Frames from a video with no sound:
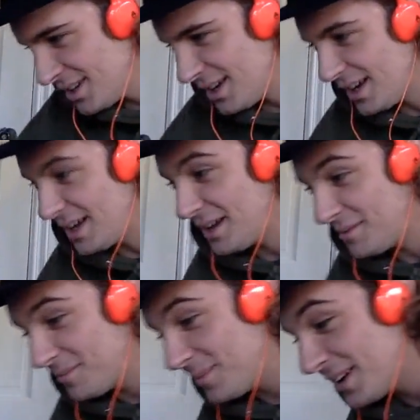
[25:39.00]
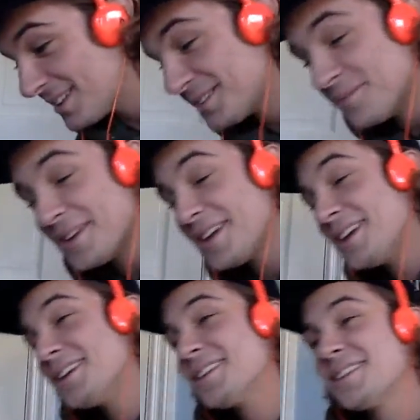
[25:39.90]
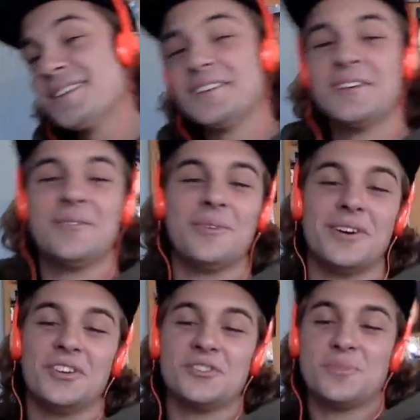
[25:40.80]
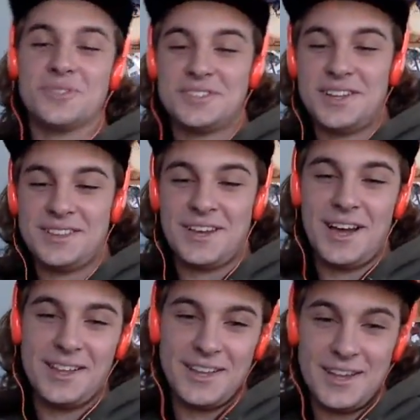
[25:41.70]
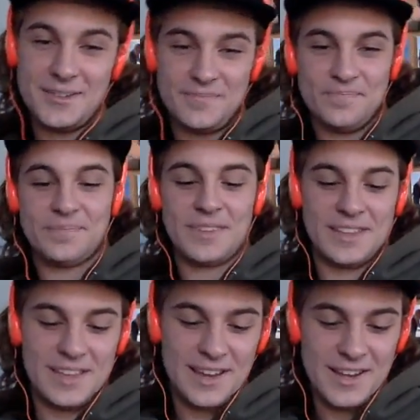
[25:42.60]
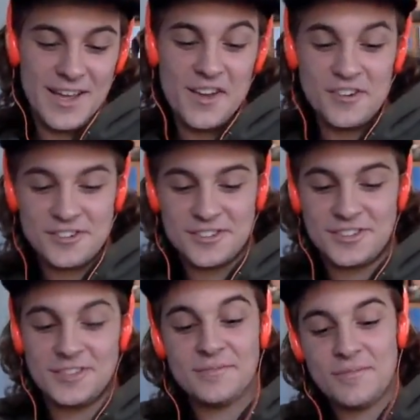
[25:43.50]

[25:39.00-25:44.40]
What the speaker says: But to me, 100% the highlight, Kenny Anderson.